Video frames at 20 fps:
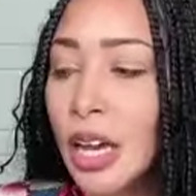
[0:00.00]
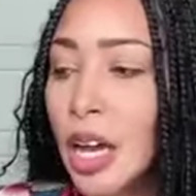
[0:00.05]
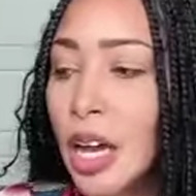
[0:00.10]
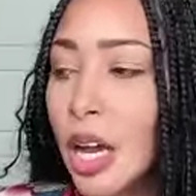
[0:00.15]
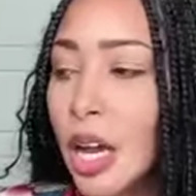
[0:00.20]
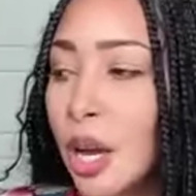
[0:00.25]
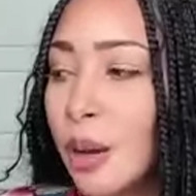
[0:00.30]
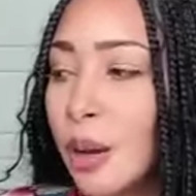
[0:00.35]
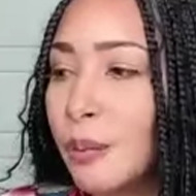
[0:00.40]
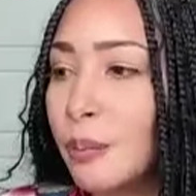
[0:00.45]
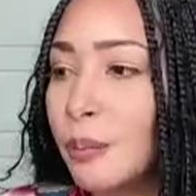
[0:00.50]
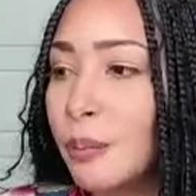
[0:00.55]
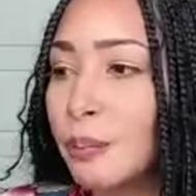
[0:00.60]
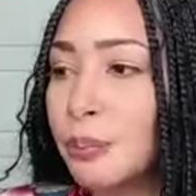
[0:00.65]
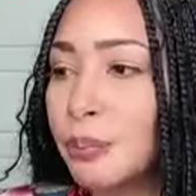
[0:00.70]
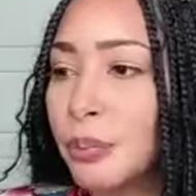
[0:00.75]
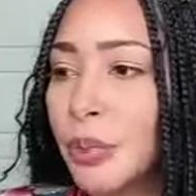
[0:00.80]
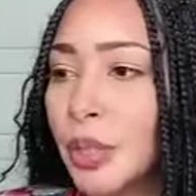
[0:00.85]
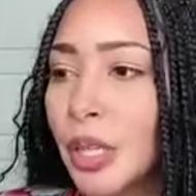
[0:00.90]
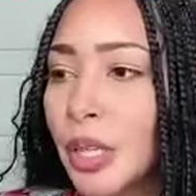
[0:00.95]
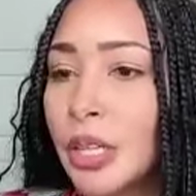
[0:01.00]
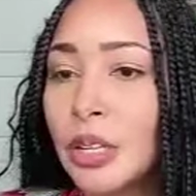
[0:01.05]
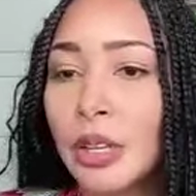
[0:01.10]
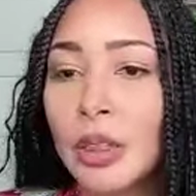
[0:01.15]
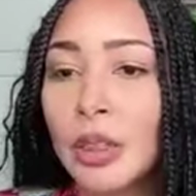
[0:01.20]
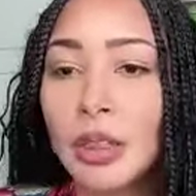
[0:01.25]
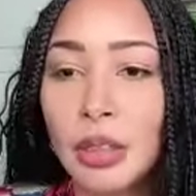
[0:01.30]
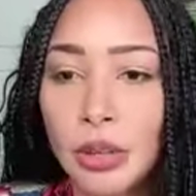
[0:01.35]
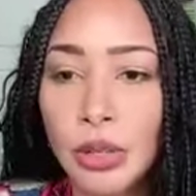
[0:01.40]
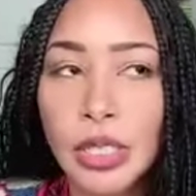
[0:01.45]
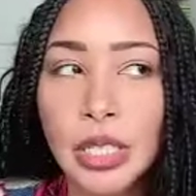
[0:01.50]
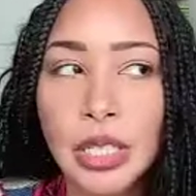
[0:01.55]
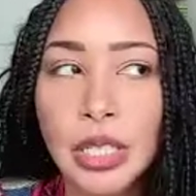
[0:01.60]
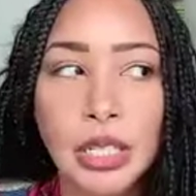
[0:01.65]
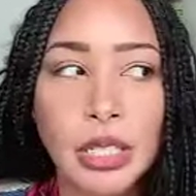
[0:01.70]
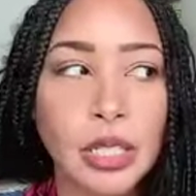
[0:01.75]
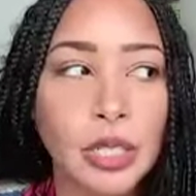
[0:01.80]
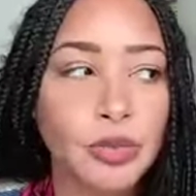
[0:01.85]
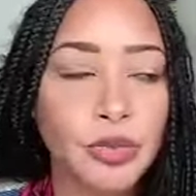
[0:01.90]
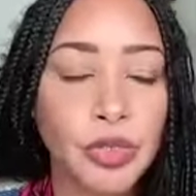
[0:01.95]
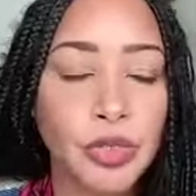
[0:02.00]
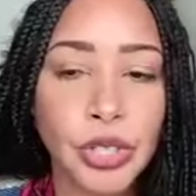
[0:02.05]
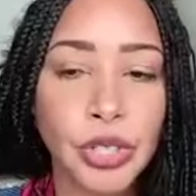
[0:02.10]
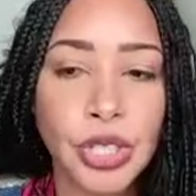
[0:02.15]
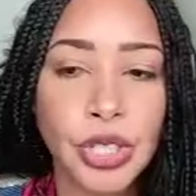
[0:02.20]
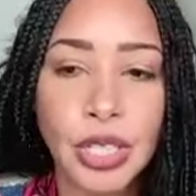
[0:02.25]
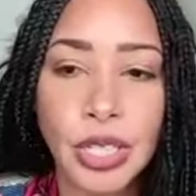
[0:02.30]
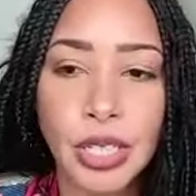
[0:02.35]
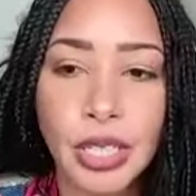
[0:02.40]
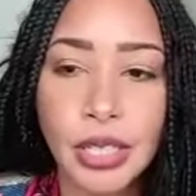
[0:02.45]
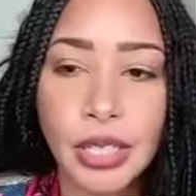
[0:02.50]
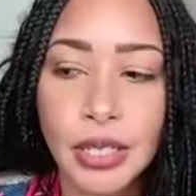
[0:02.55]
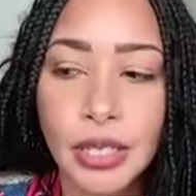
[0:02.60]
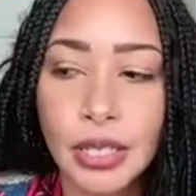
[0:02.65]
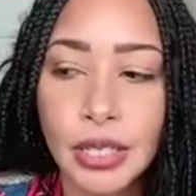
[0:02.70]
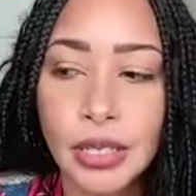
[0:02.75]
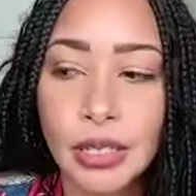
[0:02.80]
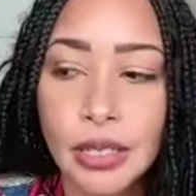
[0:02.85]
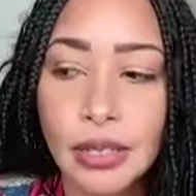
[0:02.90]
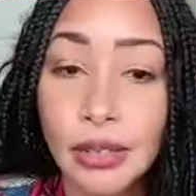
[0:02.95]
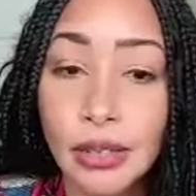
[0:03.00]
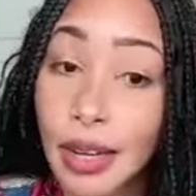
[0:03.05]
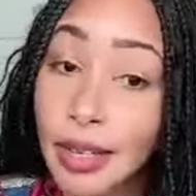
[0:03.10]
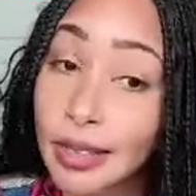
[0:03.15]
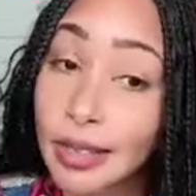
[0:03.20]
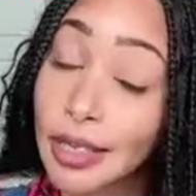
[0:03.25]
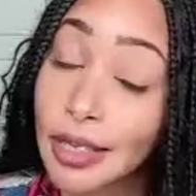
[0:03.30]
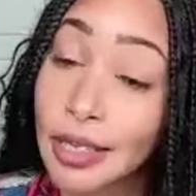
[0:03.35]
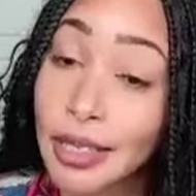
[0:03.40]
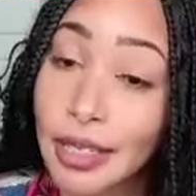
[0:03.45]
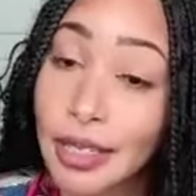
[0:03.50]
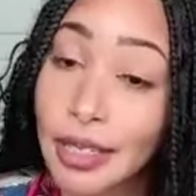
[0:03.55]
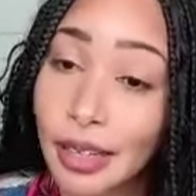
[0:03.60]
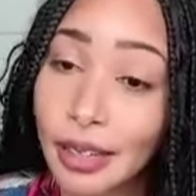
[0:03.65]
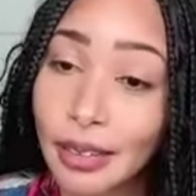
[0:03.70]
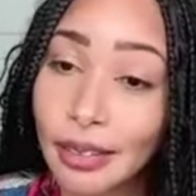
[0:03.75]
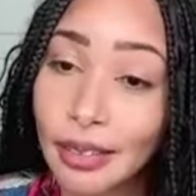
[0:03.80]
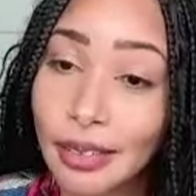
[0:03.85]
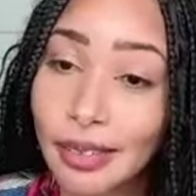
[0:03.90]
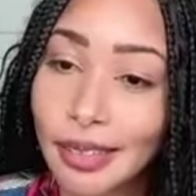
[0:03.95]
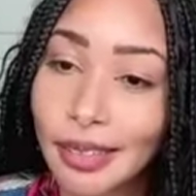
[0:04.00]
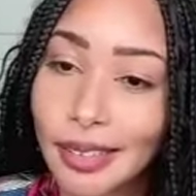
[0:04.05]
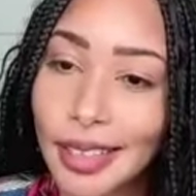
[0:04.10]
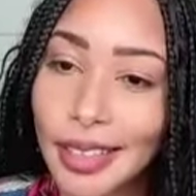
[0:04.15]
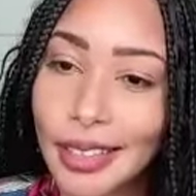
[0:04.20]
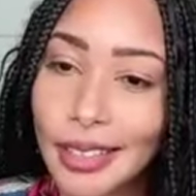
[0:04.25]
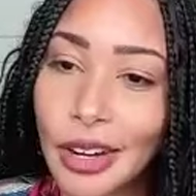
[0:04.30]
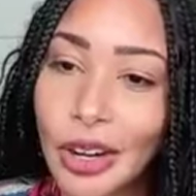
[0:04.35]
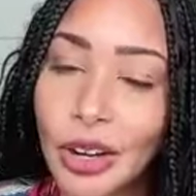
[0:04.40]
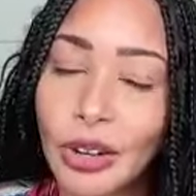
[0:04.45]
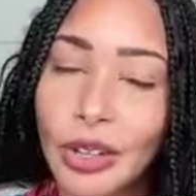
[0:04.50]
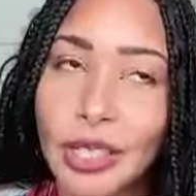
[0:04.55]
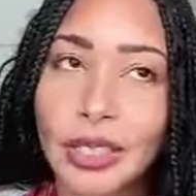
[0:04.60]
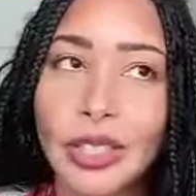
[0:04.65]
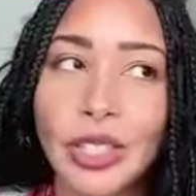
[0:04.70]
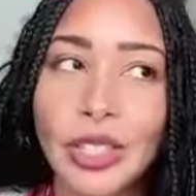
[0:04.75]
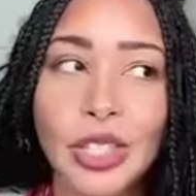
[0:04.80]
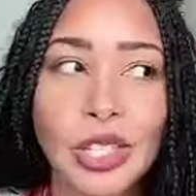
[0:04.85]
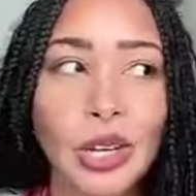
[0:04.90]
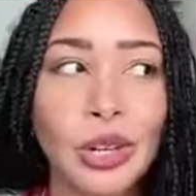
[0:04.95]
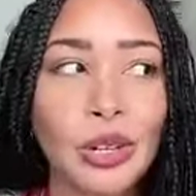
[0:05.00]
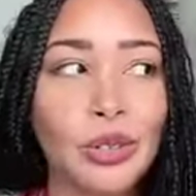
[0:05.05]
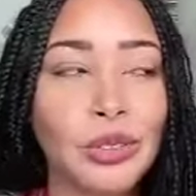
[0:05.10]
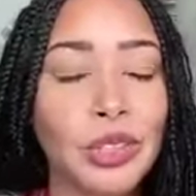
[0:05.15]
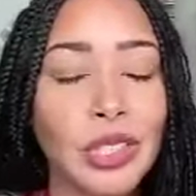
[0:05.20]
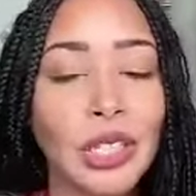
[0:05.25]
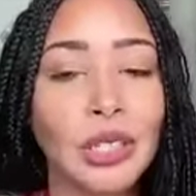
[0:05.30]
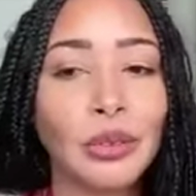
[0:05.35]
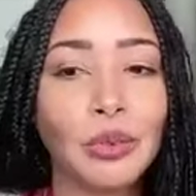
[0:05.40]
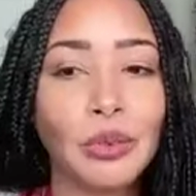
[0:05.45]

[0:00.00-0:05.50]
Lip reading: um, in your 30s versus at 16, And so